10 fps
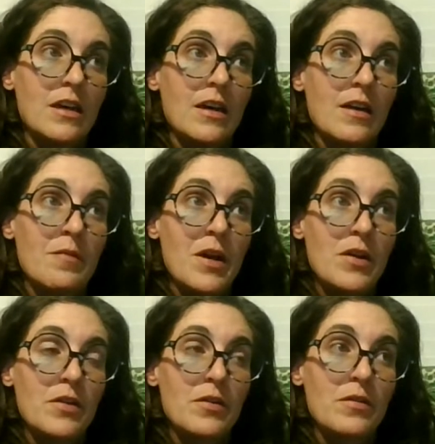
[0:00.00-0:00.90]
And
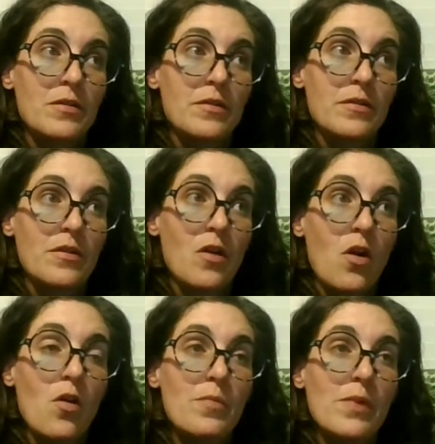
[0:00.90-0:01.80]
my
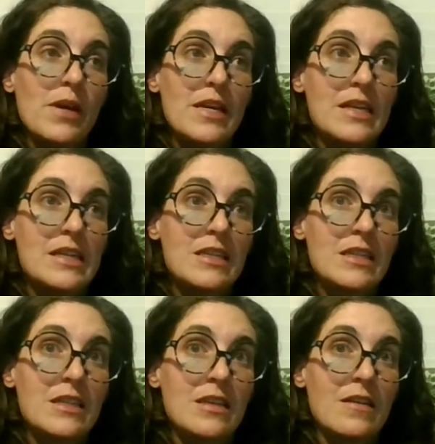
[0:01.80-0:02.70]
hope
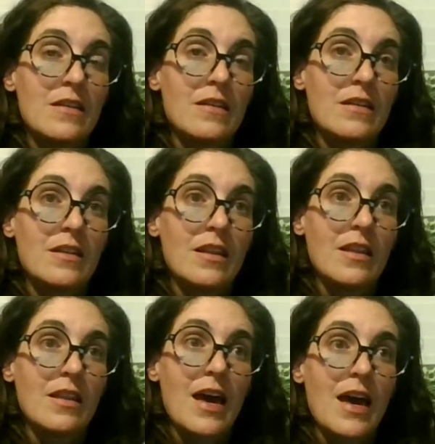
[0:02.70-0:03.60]
is
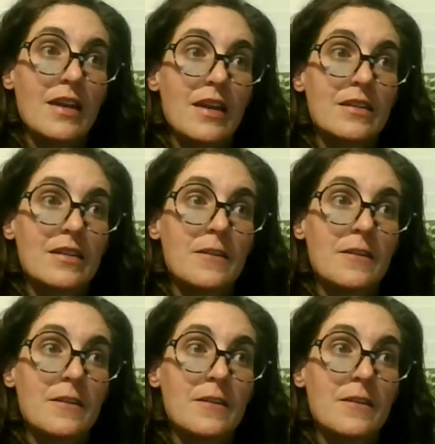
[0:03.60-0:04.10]
that